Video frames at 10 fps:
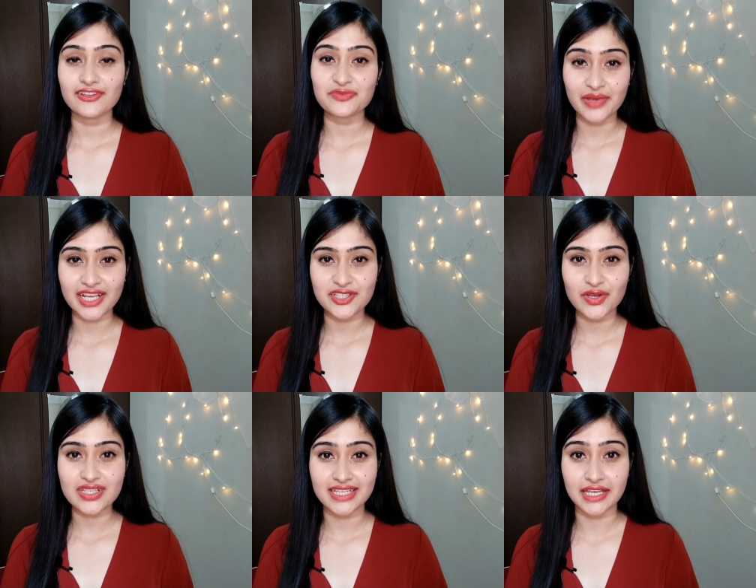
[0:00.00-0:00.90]
which
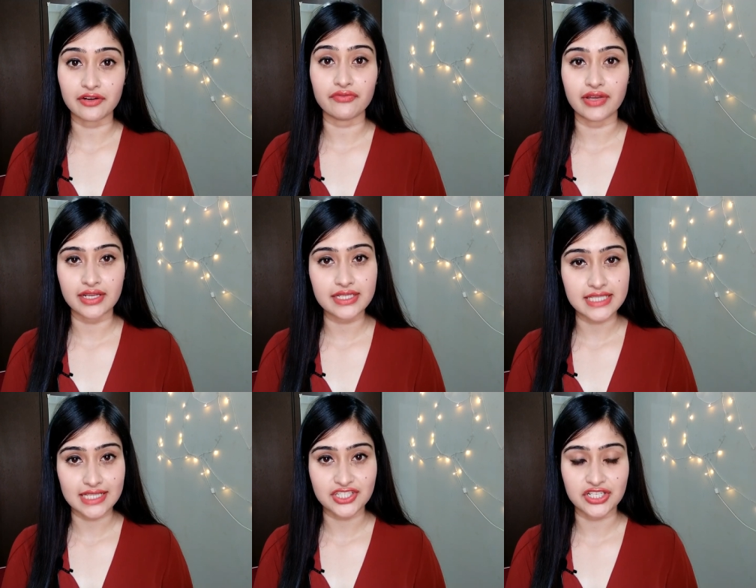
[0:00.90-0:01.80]
makes your skin very
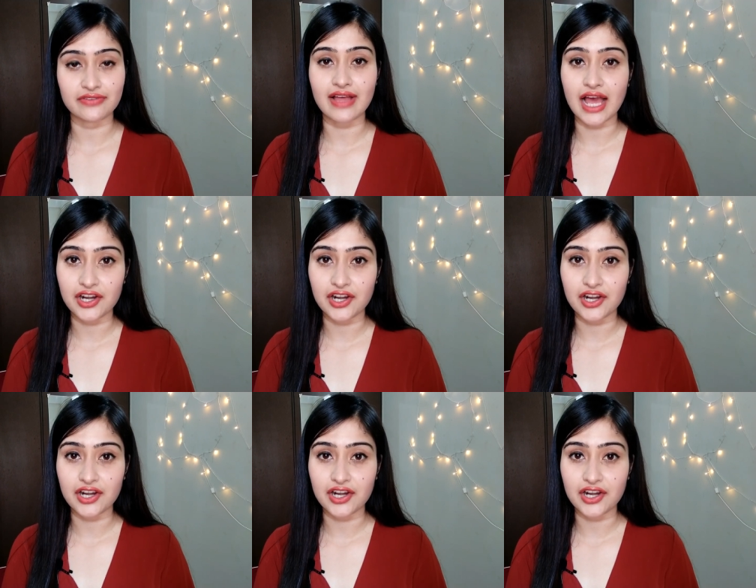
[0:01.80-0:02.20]
sensitive